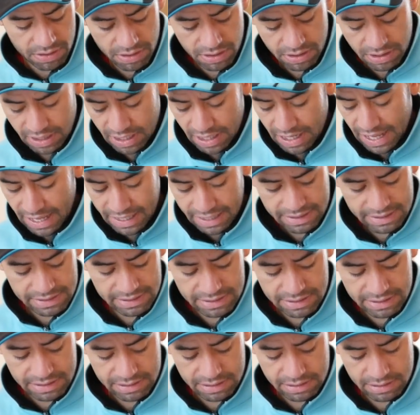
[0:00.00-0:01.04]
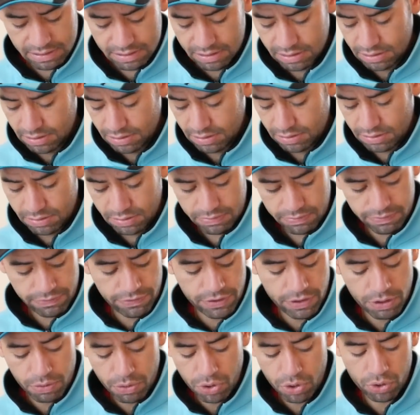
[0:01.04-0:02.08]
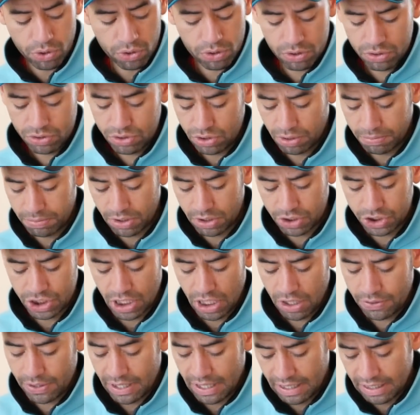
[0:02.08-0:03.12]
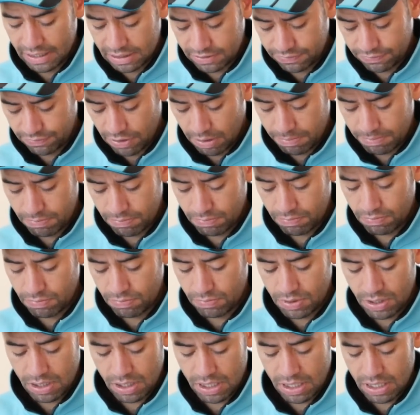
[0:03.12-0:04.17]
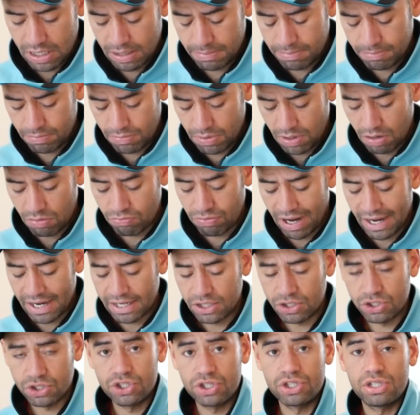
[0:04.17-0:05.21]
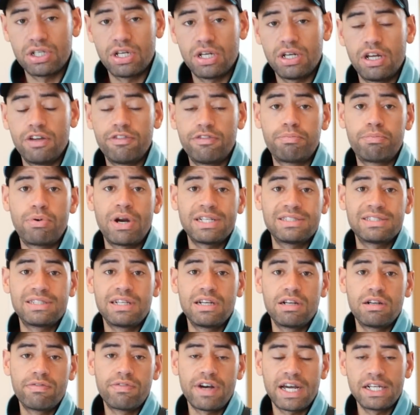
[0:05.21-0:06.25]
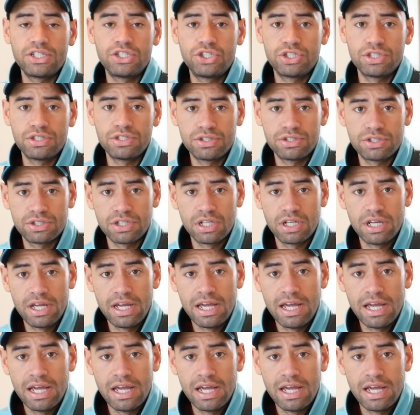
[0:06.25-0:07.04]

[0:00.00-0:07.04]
the next few hooks I'm going to show you is from a range of Preston Innovations,